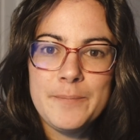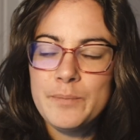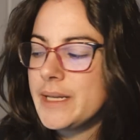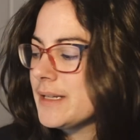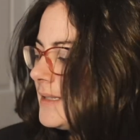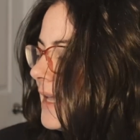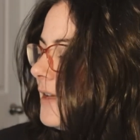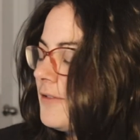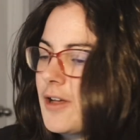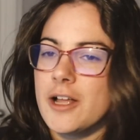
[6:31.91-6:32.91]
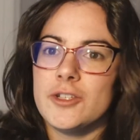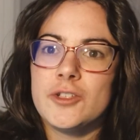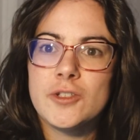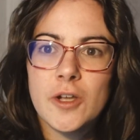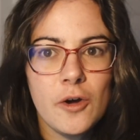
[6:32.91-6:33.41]
because they've got
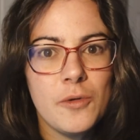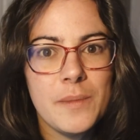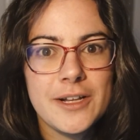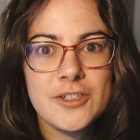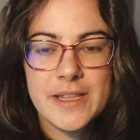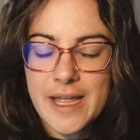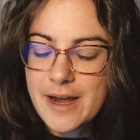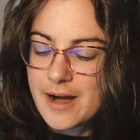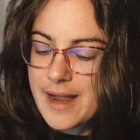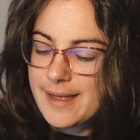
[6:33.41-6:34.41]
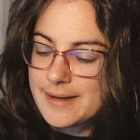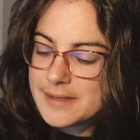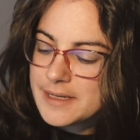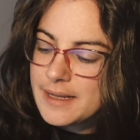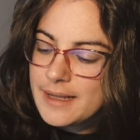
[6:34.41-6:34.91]
so much there.
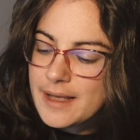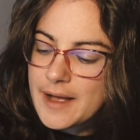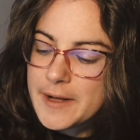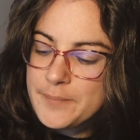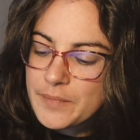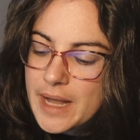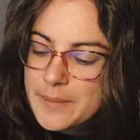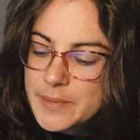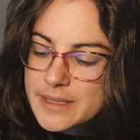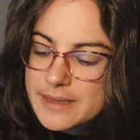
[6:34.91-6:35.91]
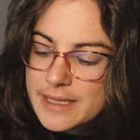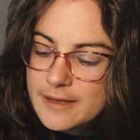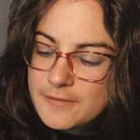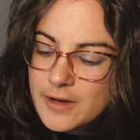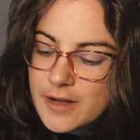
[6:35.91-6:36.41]
And I
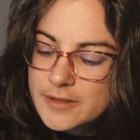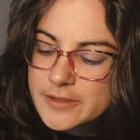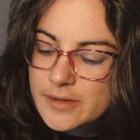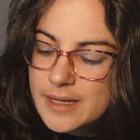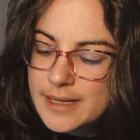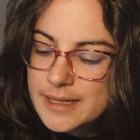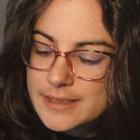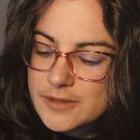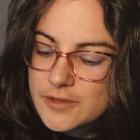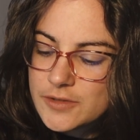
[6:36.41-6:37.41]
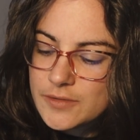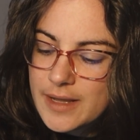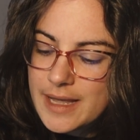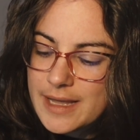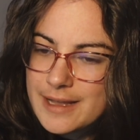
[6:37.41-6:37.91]
believe they're also connected to
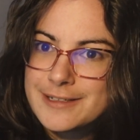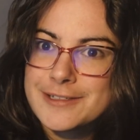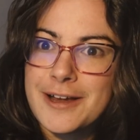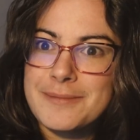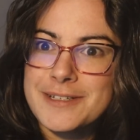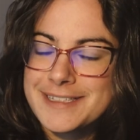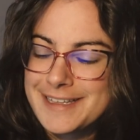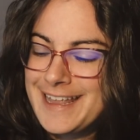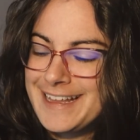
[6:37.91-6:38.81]
a... Sorry, I'm just...